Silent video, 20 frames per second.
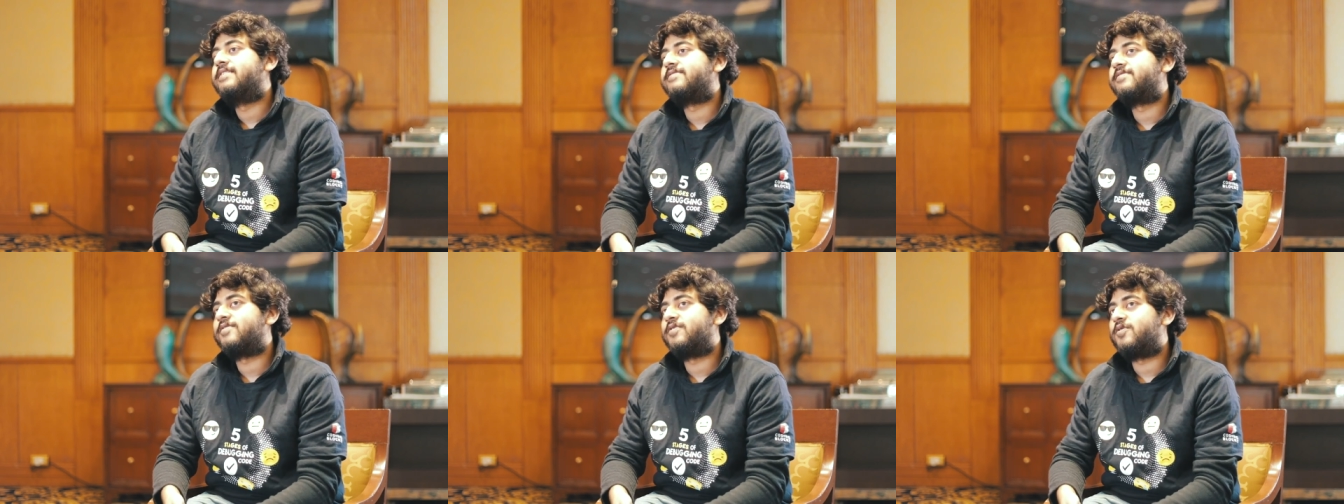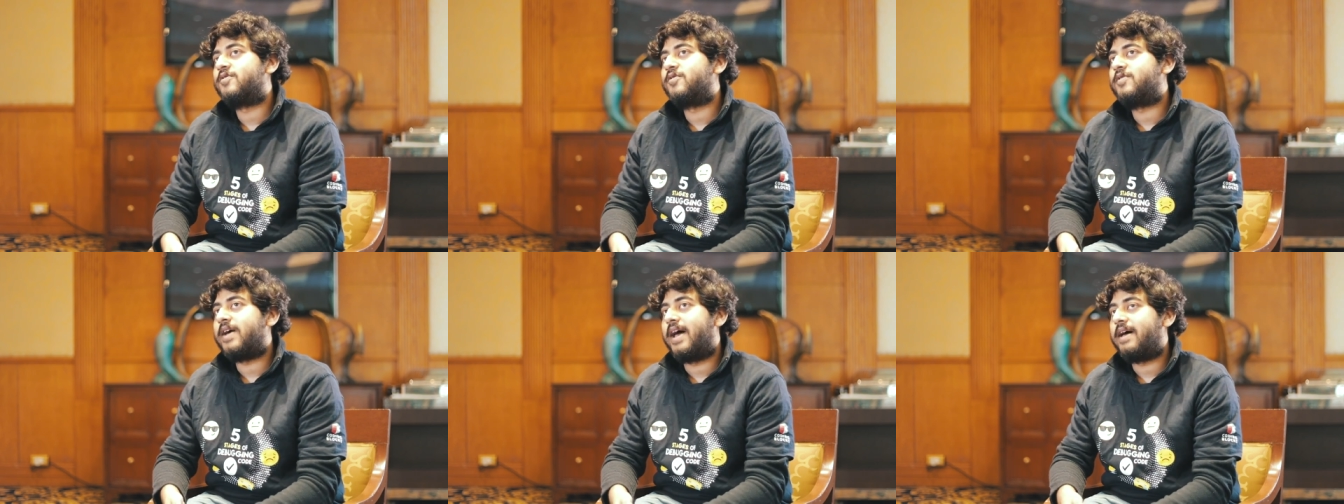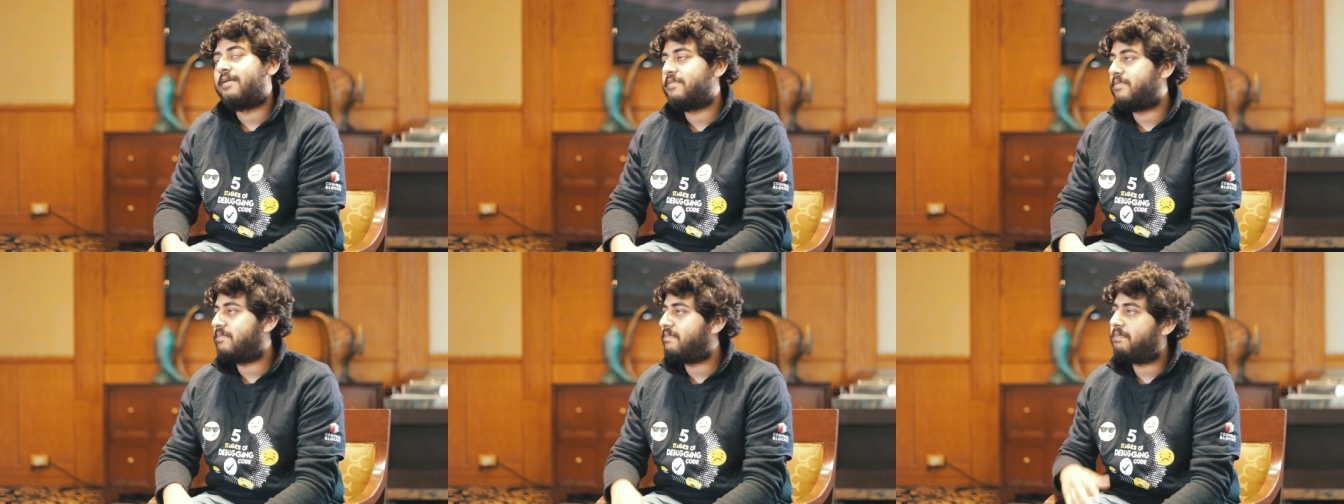So
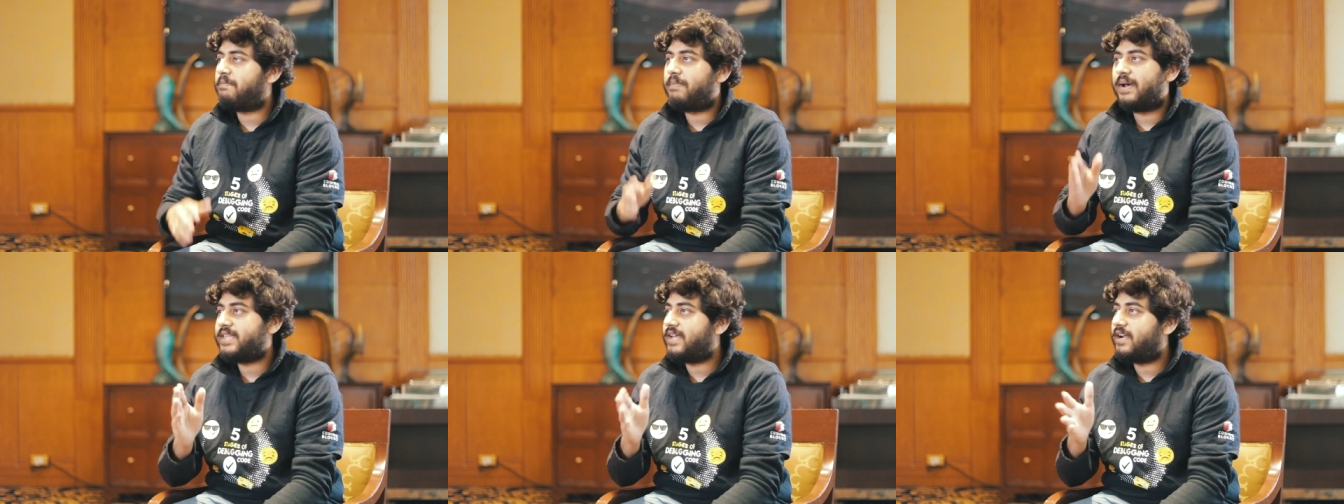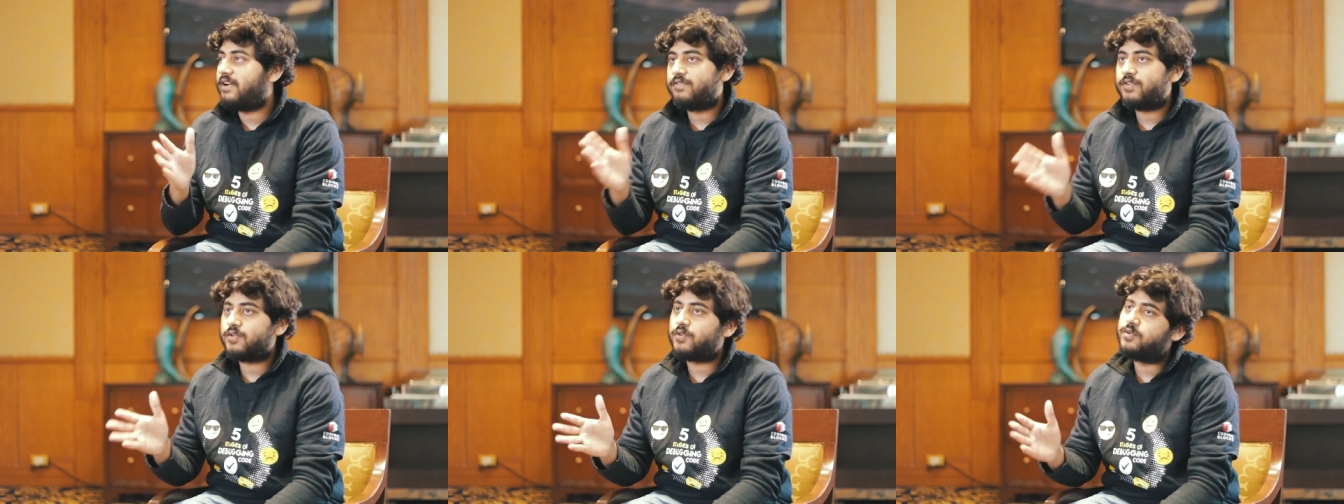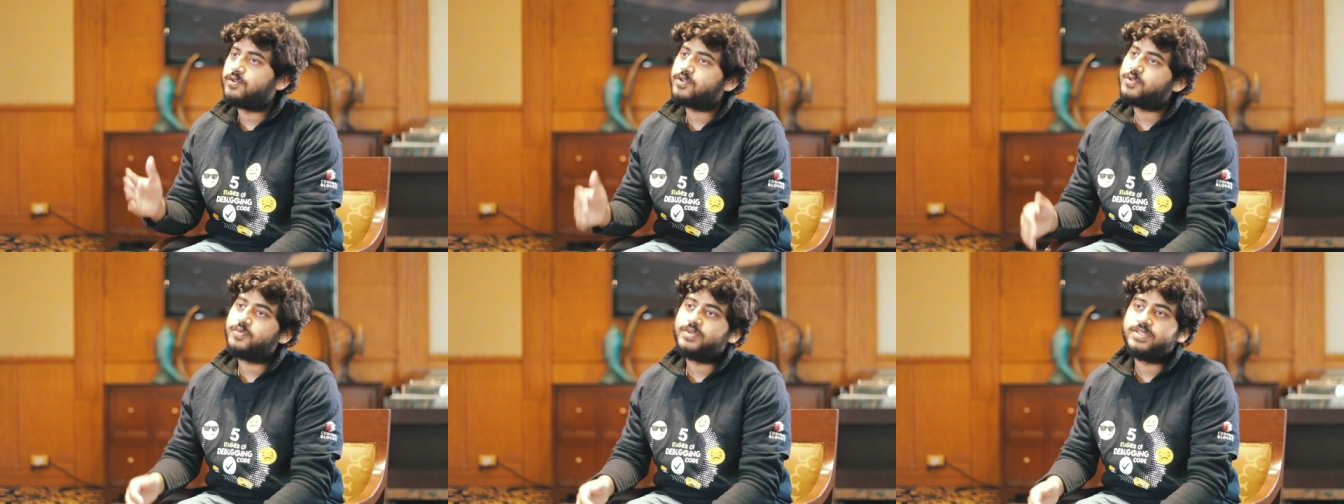by the end of the
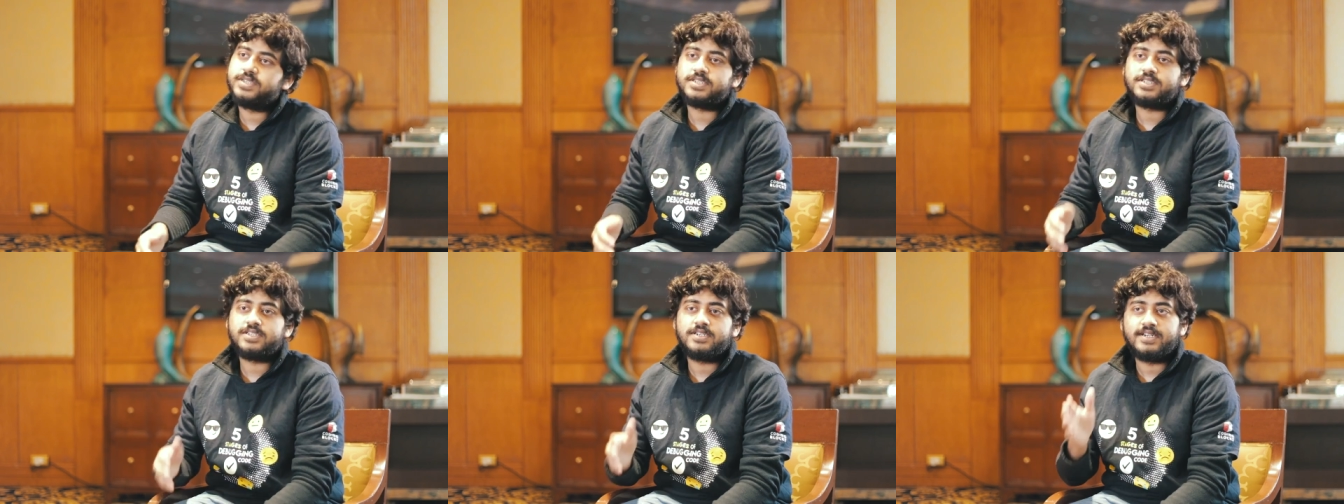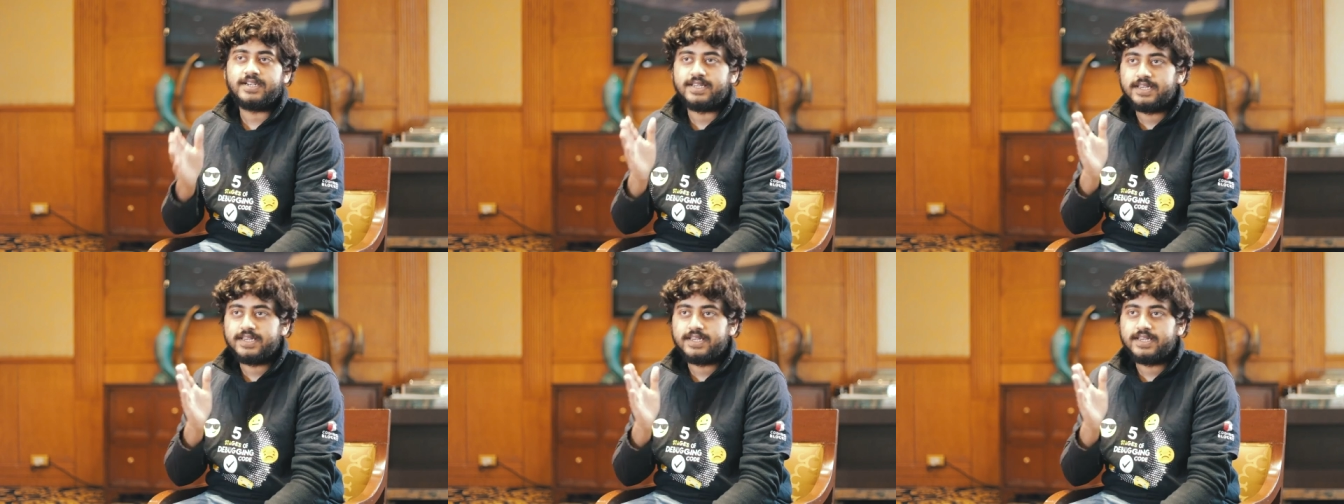course, we just